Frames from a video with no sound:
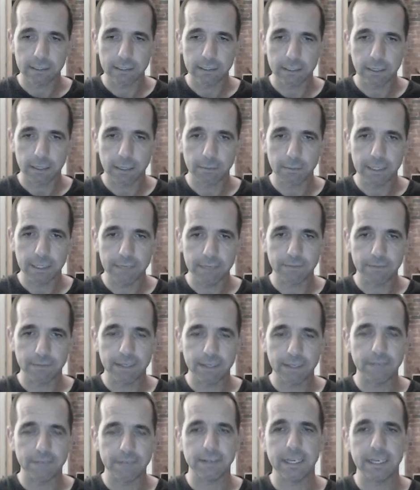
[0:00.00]
I mean, if
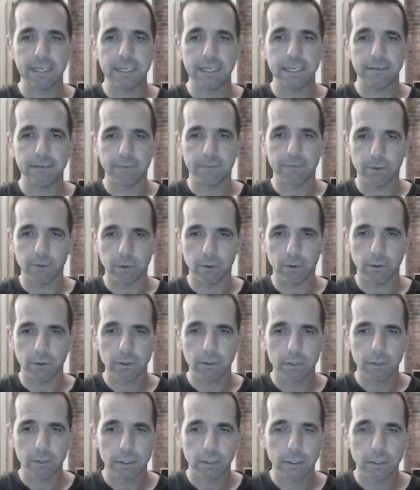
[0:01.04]
e4,
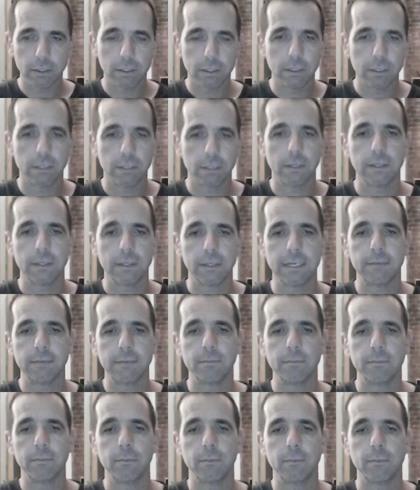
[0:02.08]
then
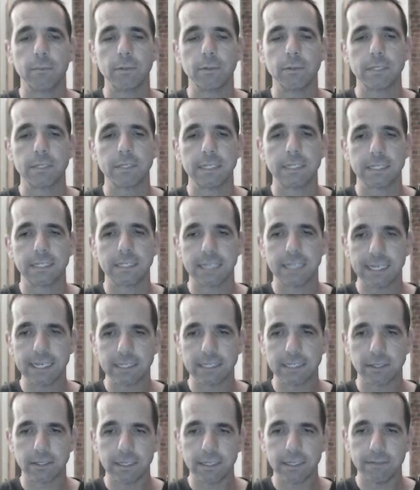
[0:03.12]
we'll see a takes
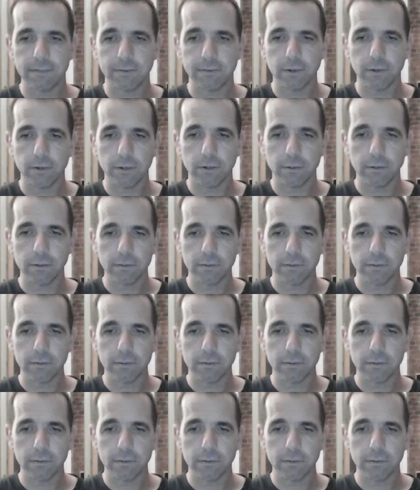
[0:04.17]
on e4.